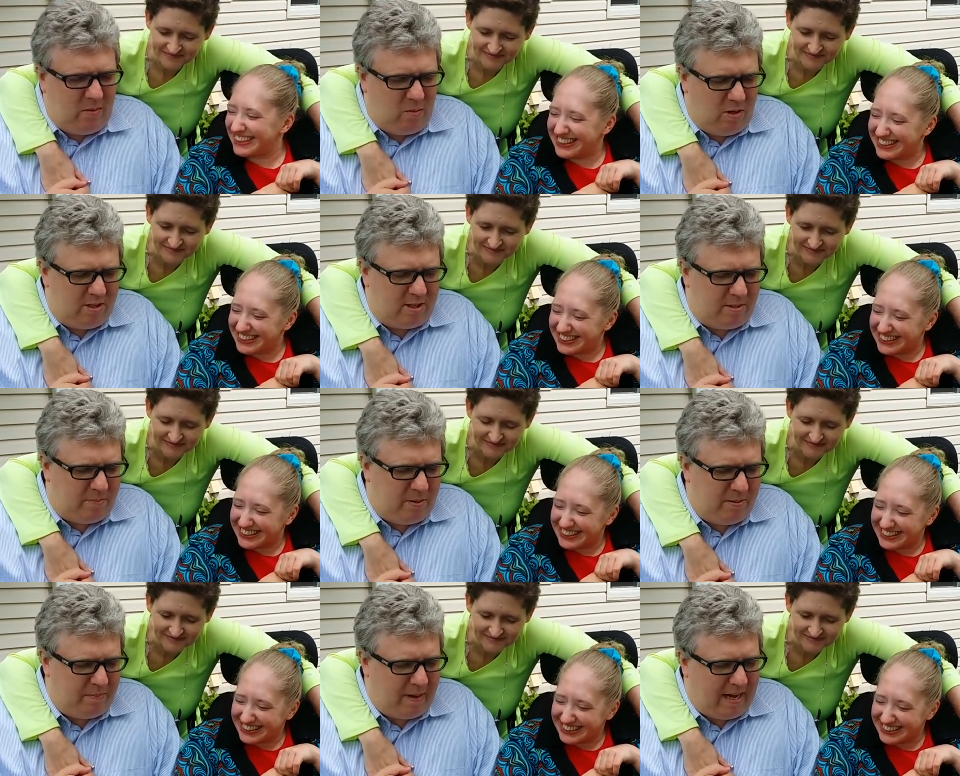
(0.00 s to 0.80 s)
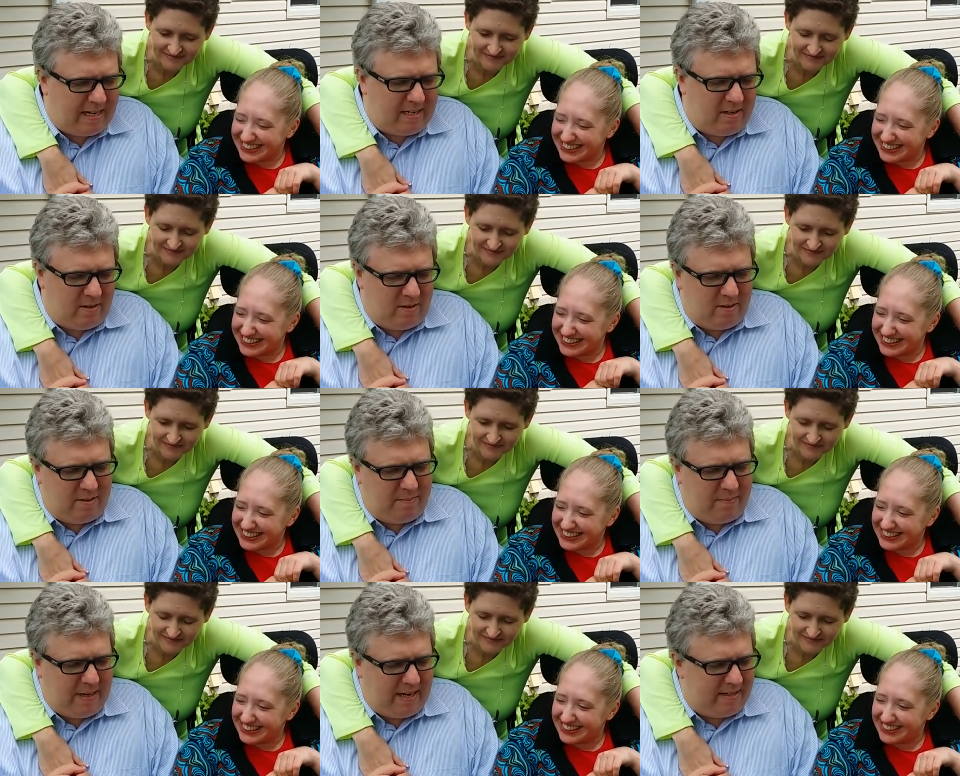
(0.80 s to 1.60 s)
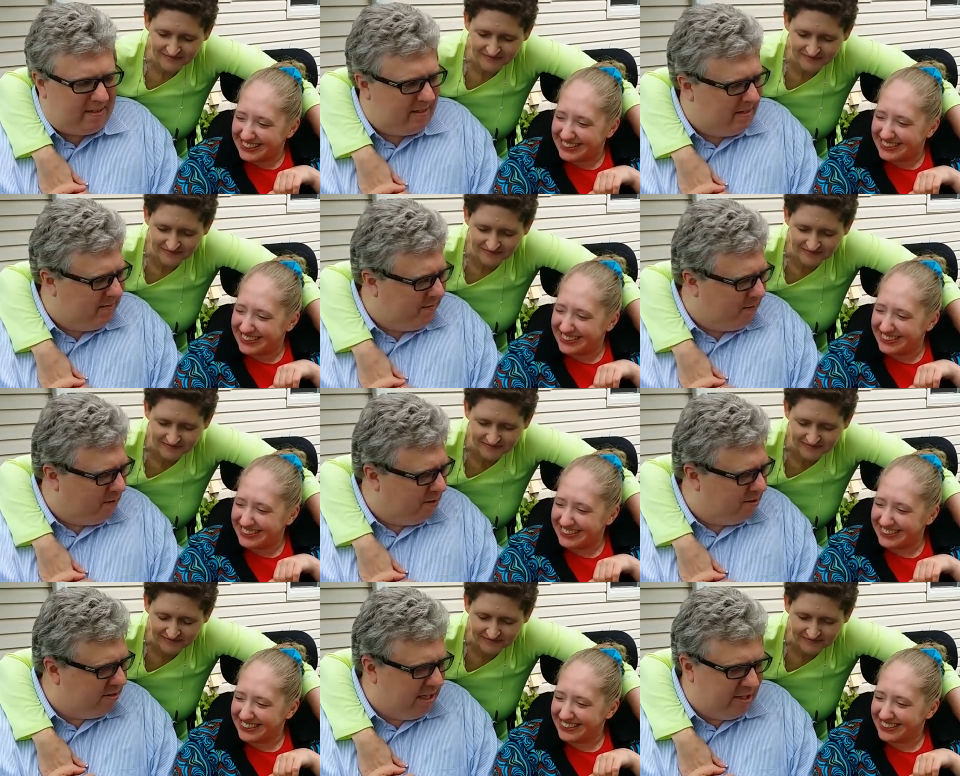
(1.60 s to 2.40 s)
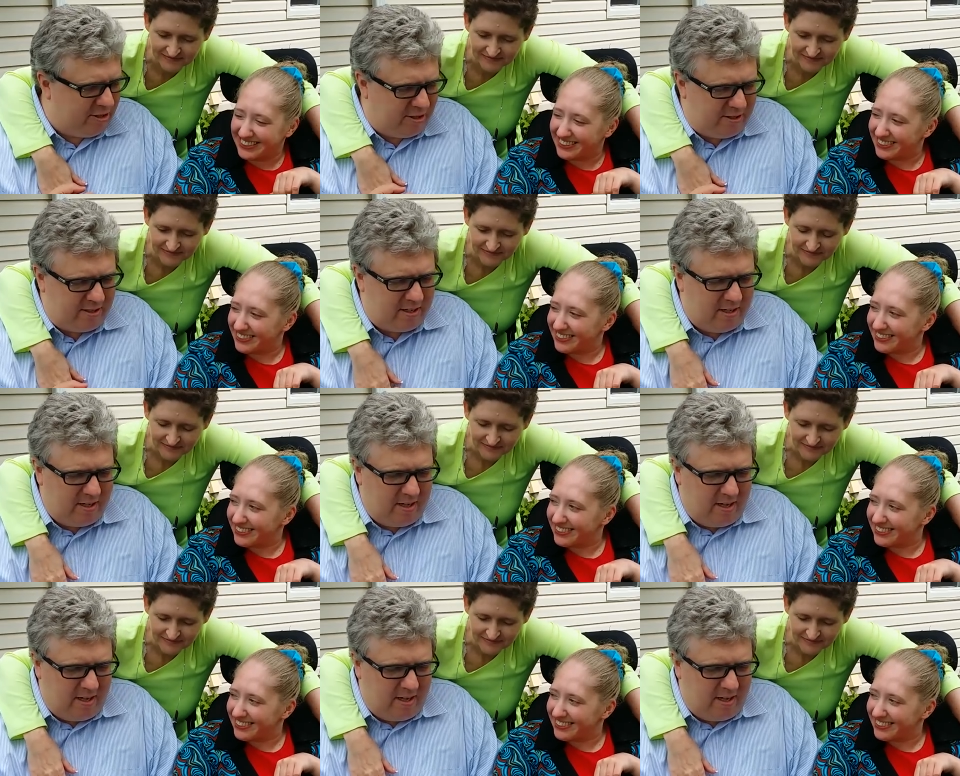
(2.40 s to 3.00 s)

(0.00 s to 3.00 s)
Speaker 1: he wants to put Micah on medicine for her seizures.